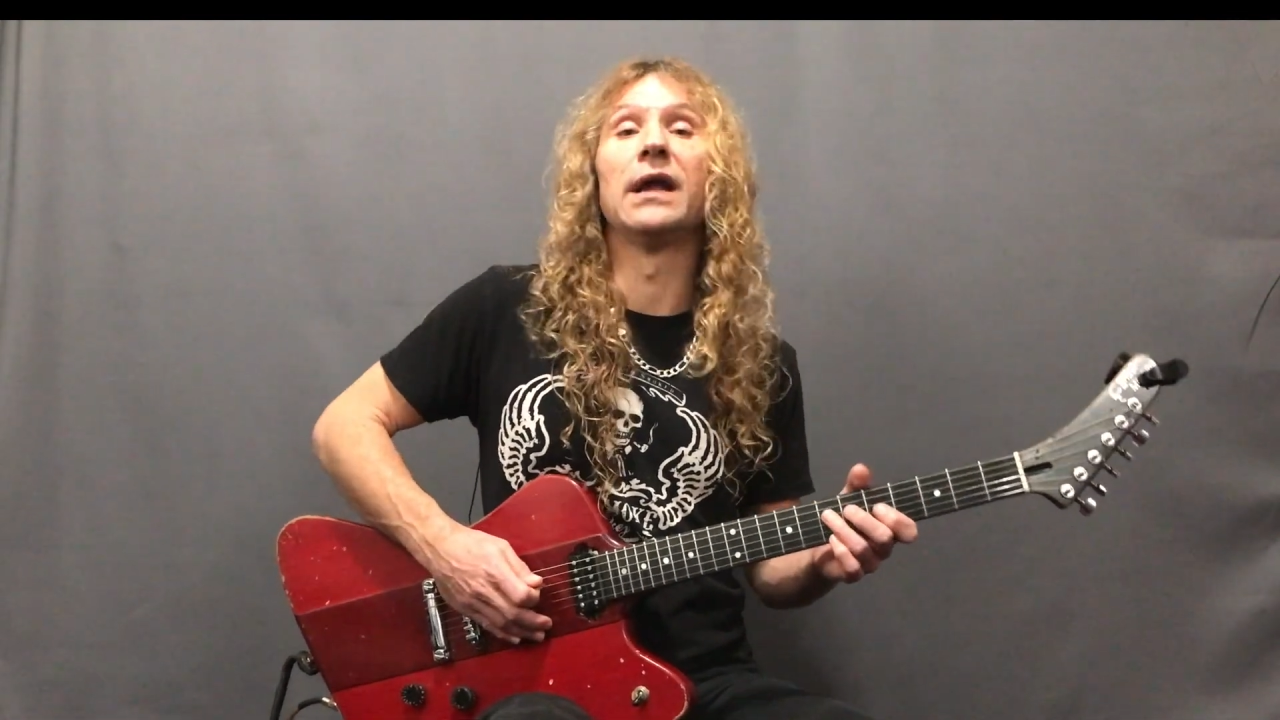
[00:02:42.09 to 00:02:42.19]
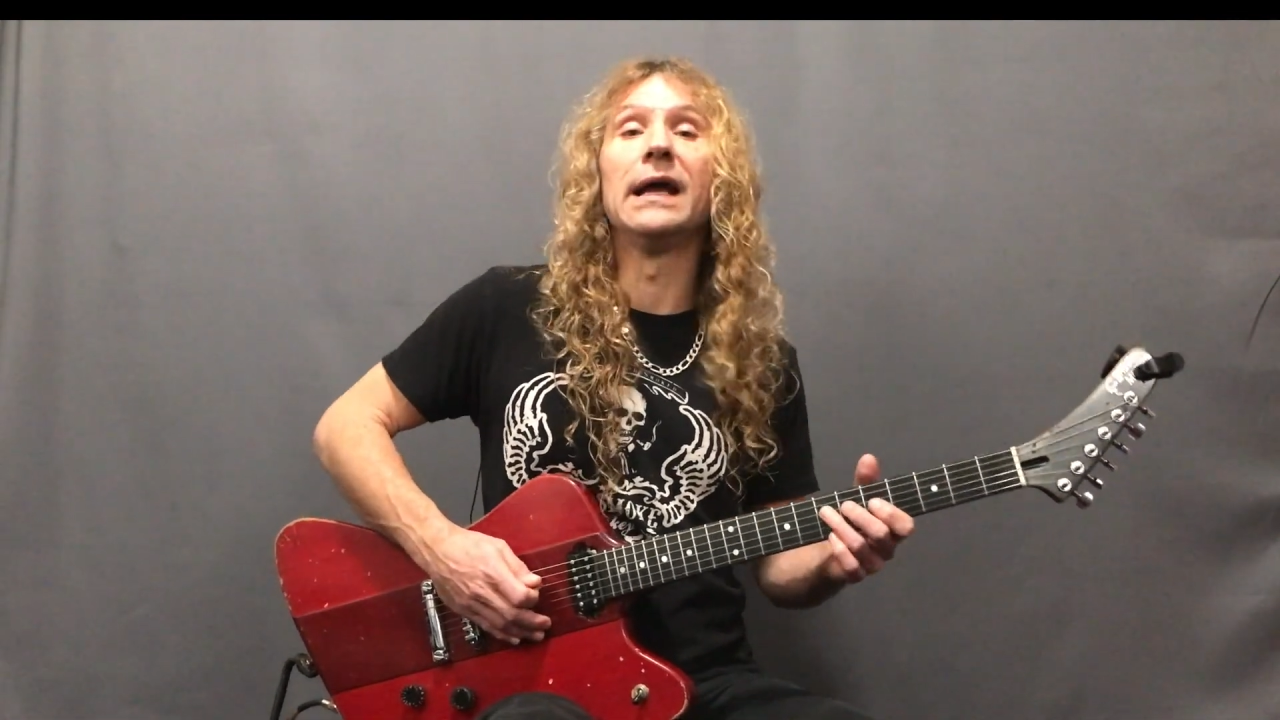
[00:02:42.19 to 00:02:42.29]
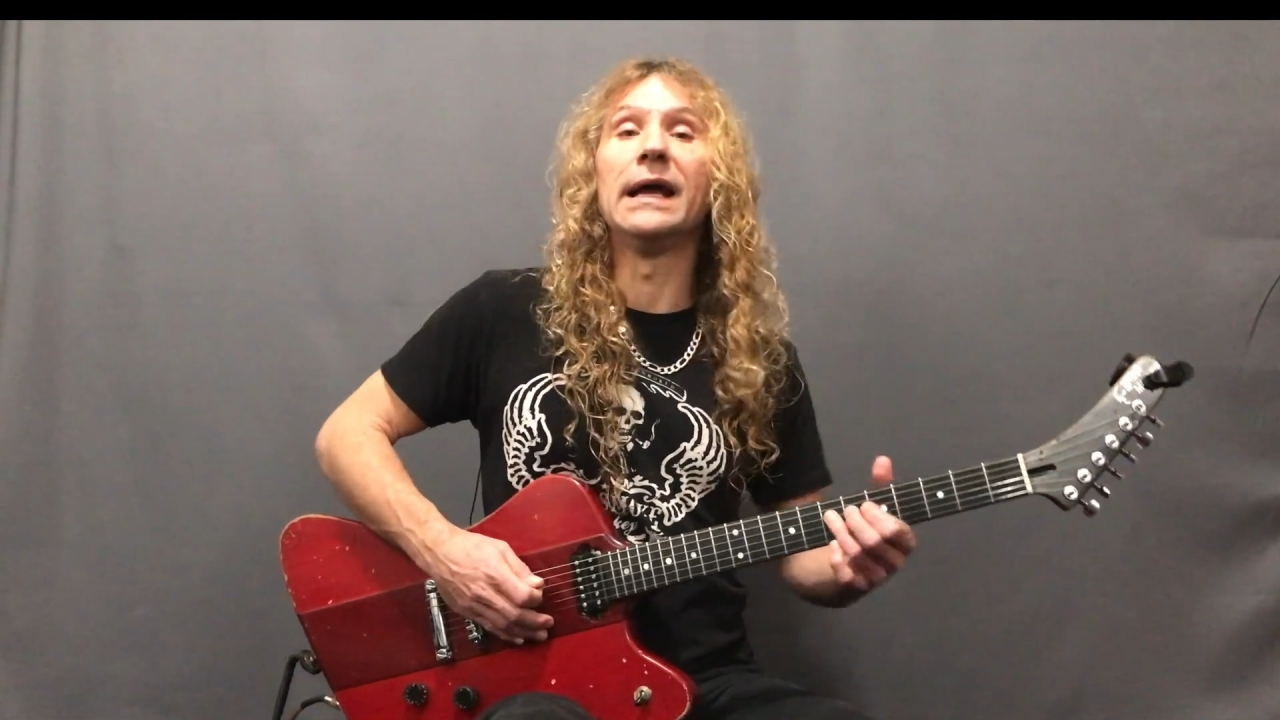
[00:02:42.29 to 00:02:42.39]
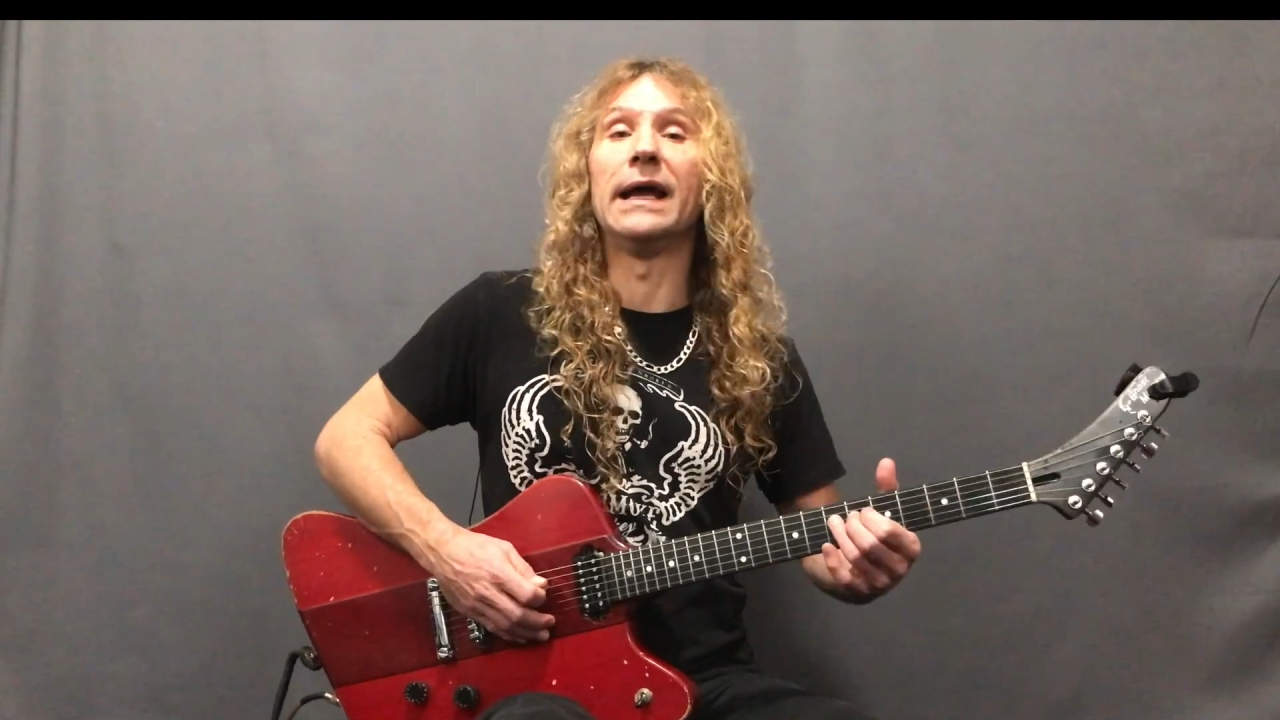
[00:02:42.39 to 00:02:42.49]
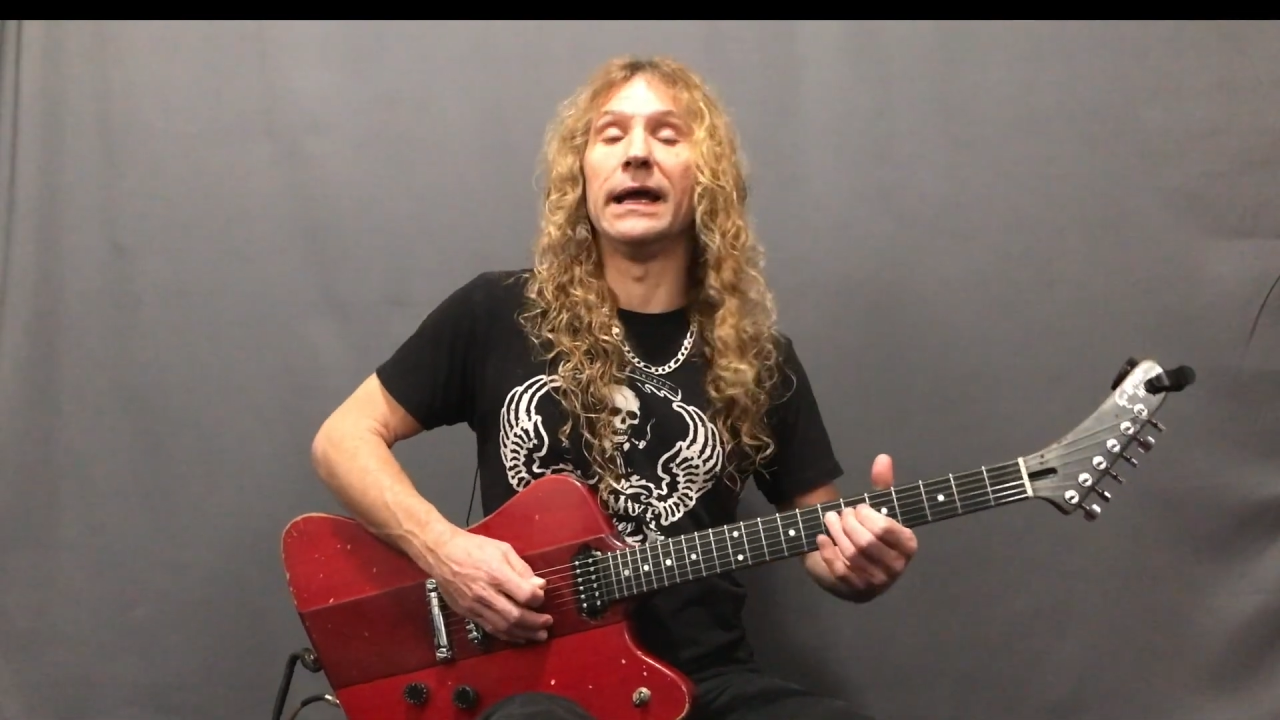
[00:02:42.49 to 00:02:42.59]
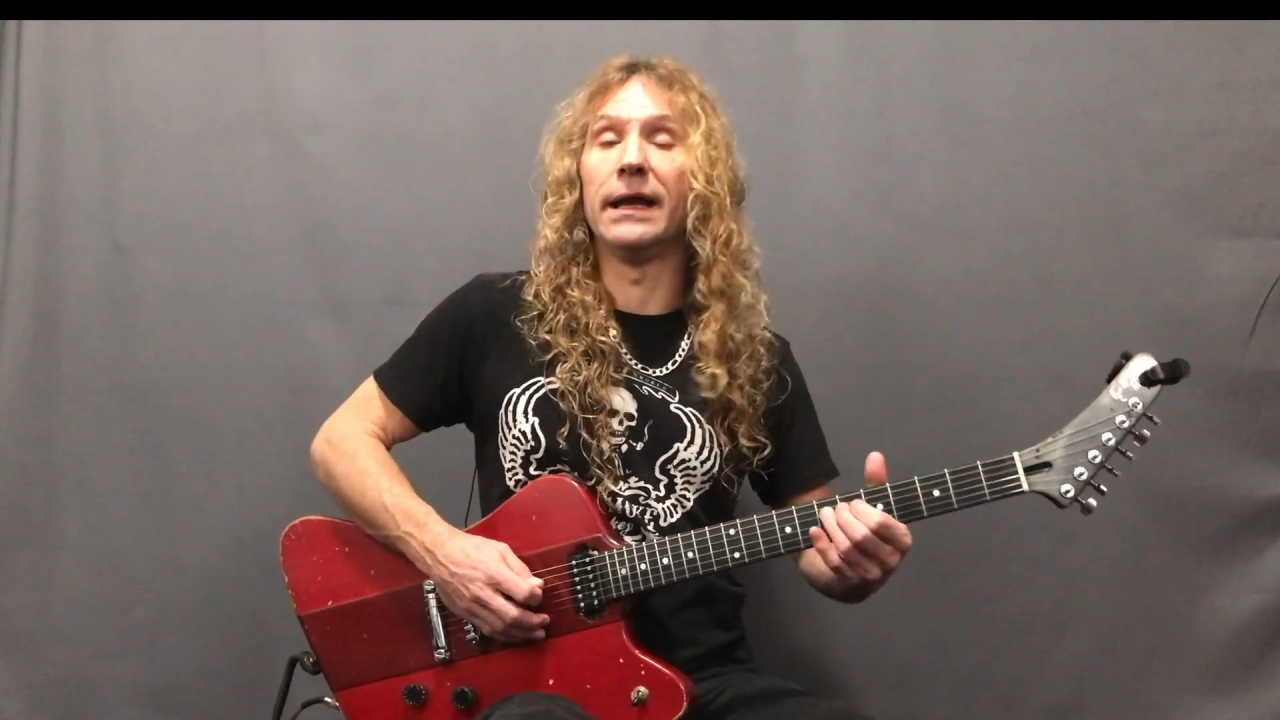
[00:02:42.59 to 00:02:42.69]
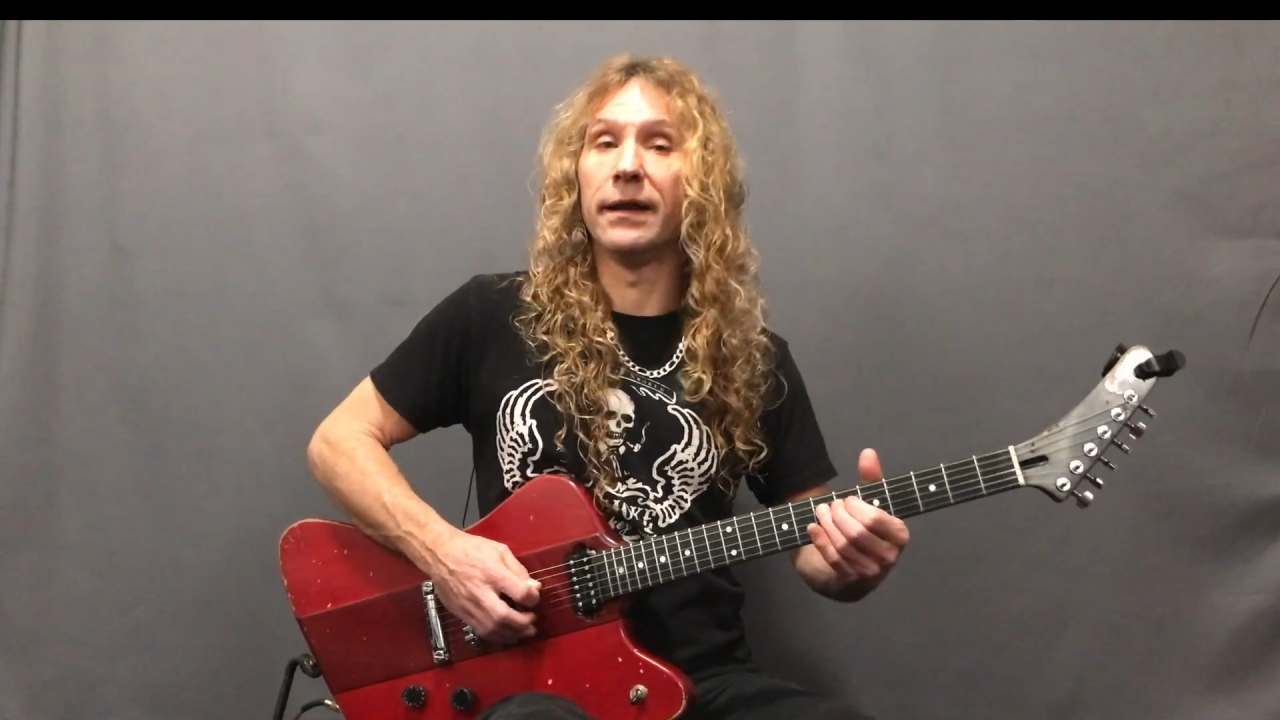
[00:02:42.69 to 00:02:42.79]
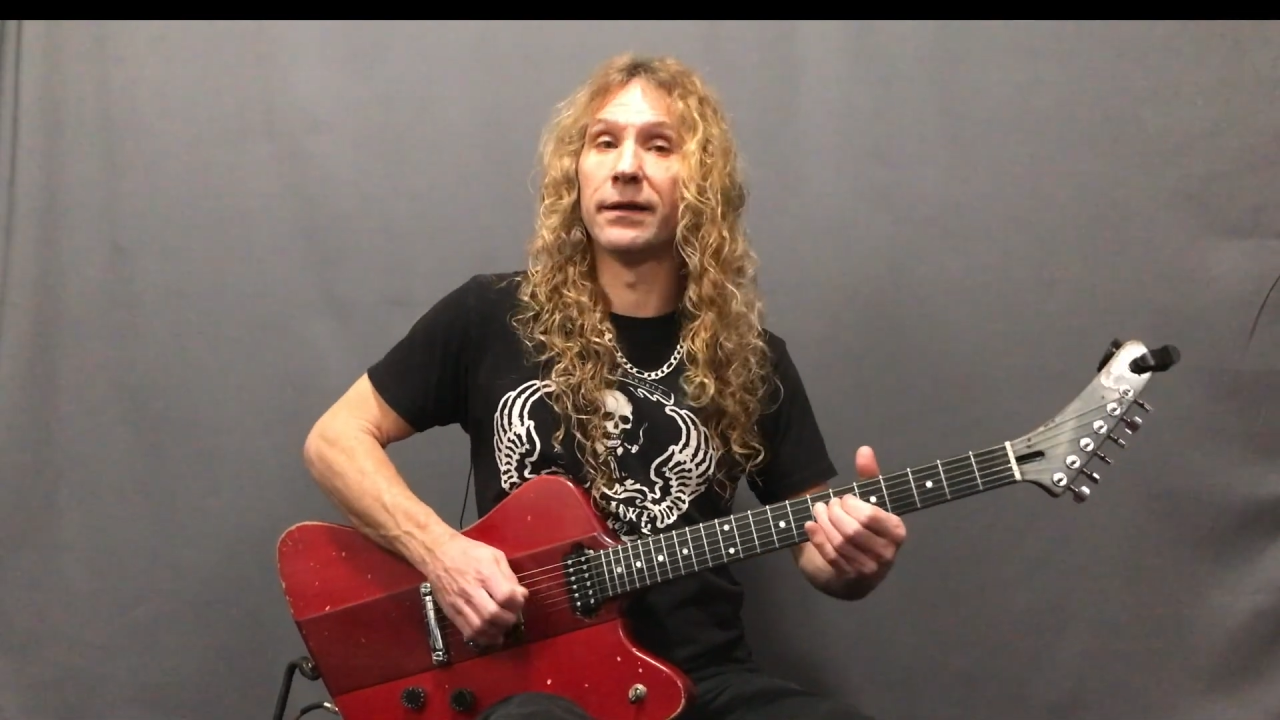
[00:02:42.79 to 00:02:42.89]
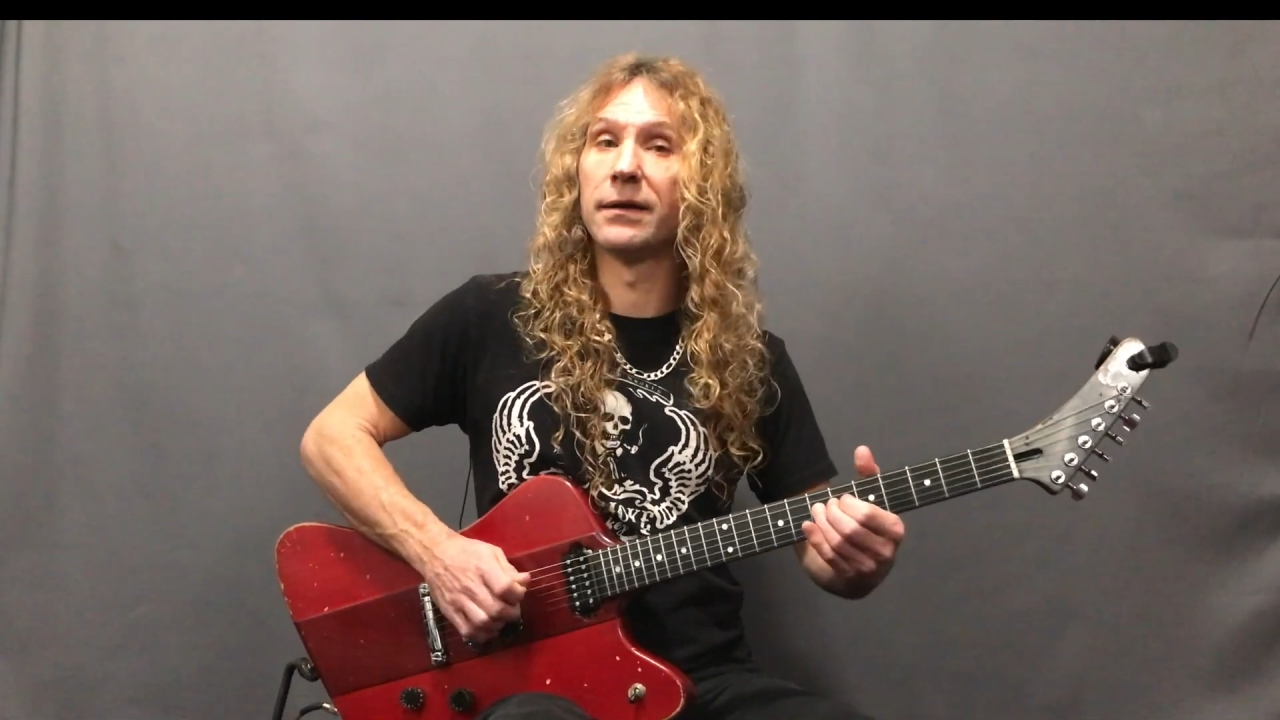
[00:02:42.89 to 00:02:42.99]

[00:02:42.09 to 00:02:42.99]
and